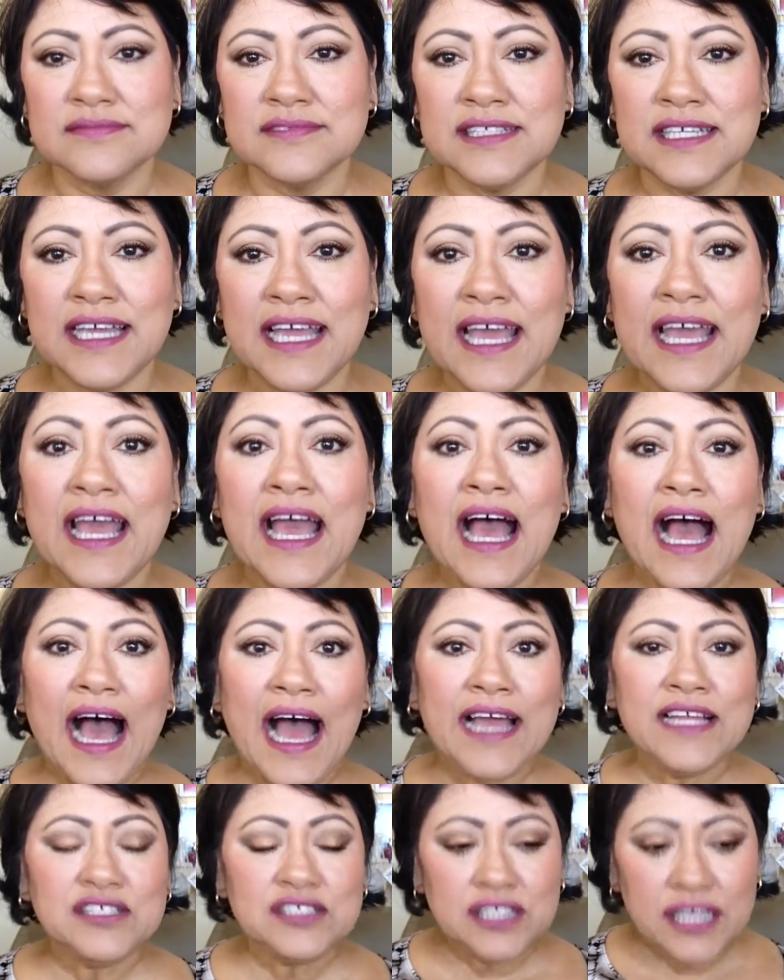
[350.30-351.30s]
Okay,
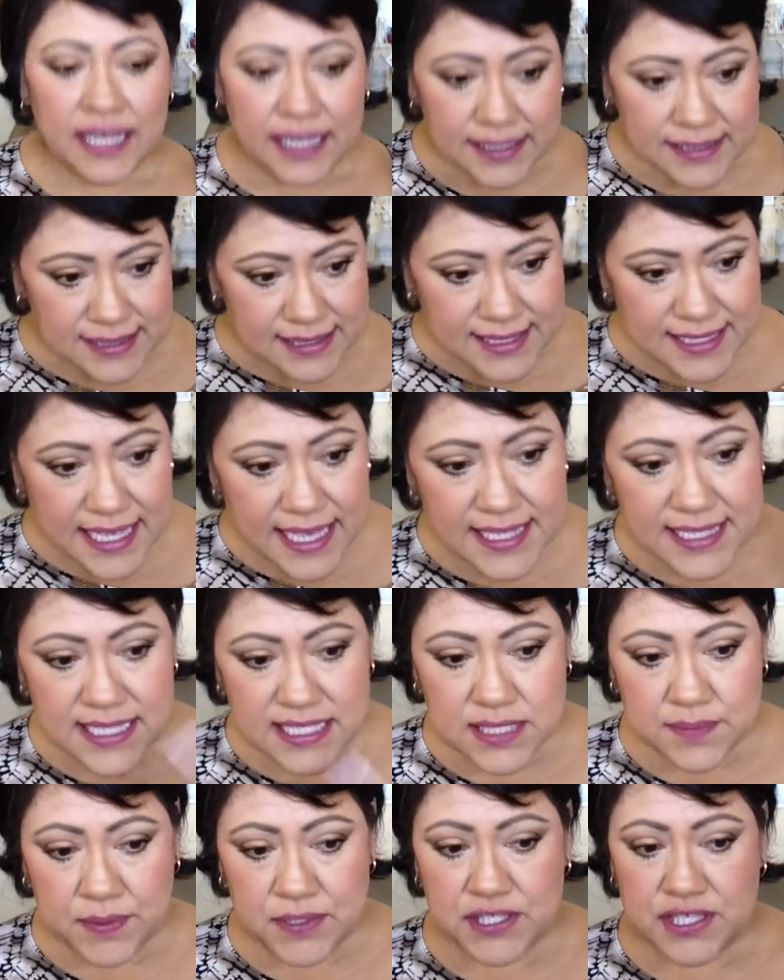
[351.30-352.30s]
I, it says it's
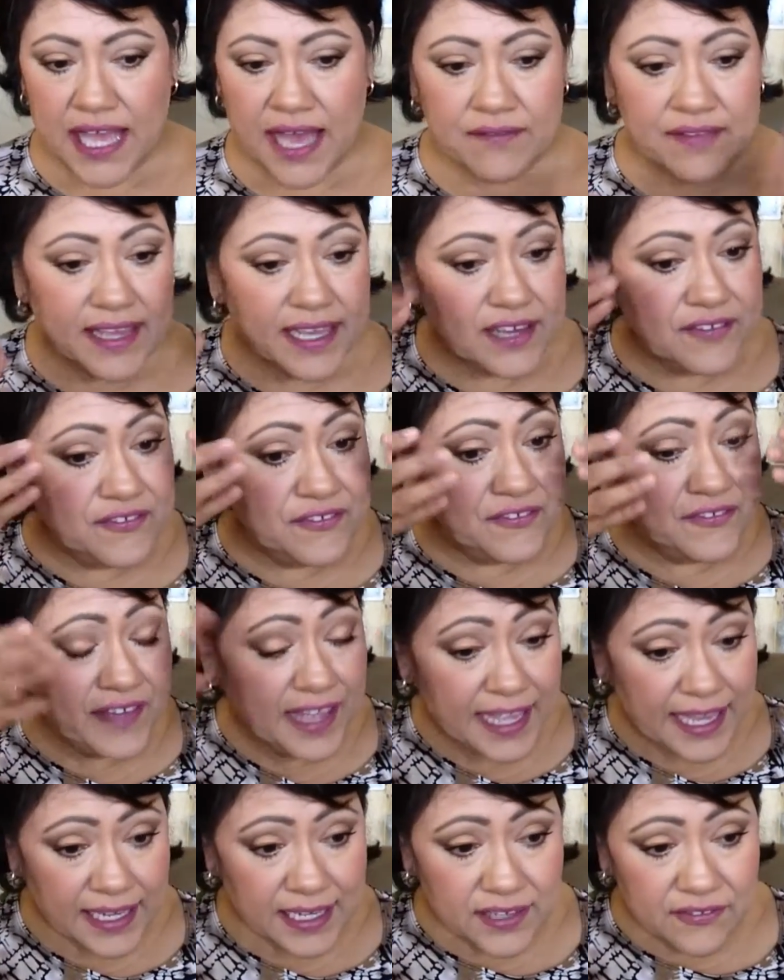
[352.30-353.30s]
supposed to have like a
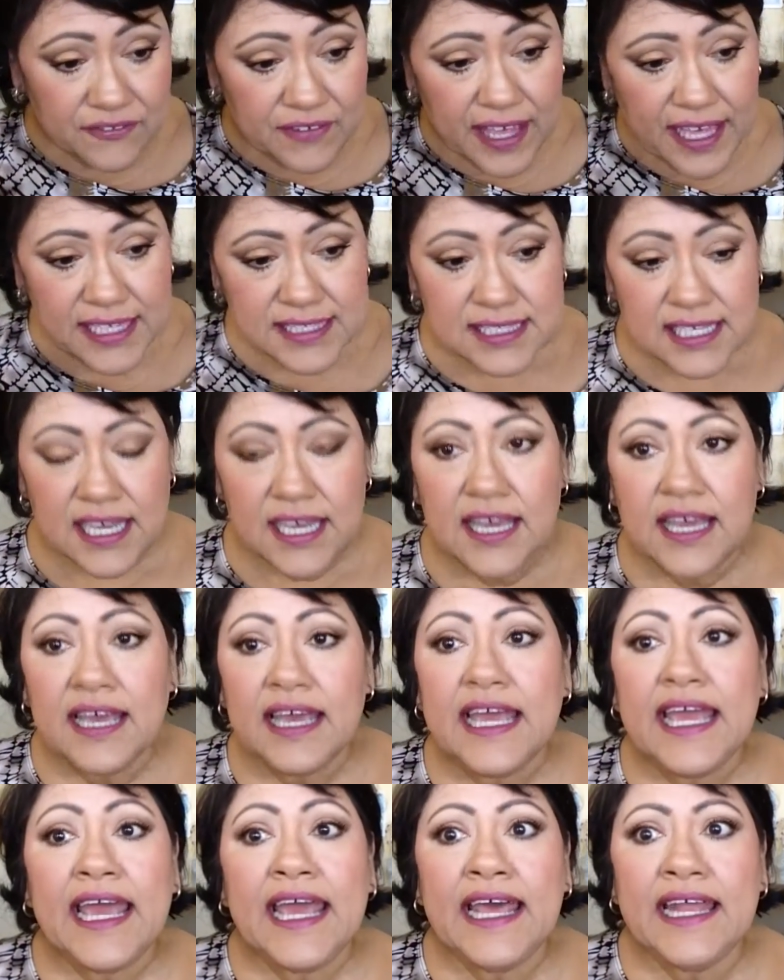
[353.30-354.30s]
fan effect,
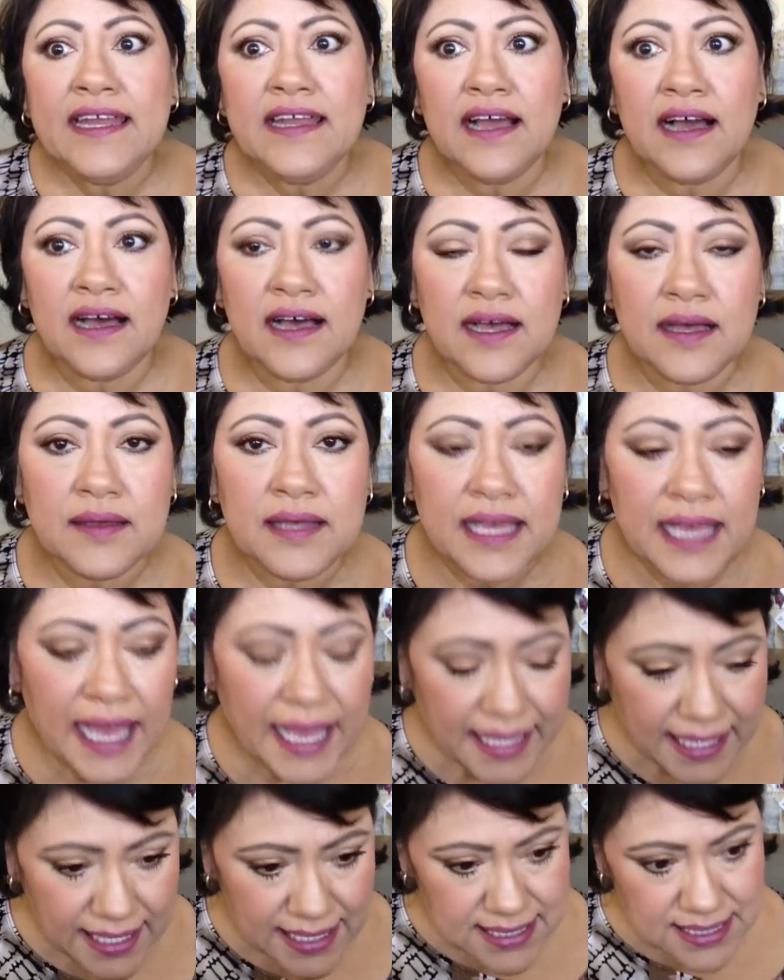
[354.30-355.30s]
and uh,
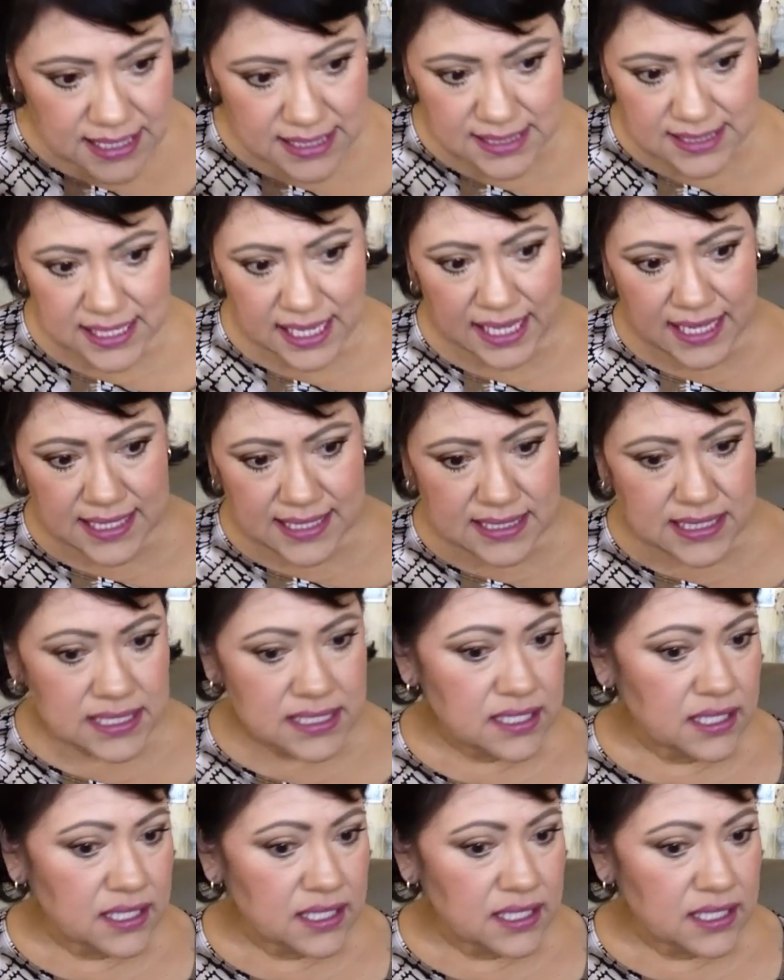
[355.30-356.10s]
I guess it does.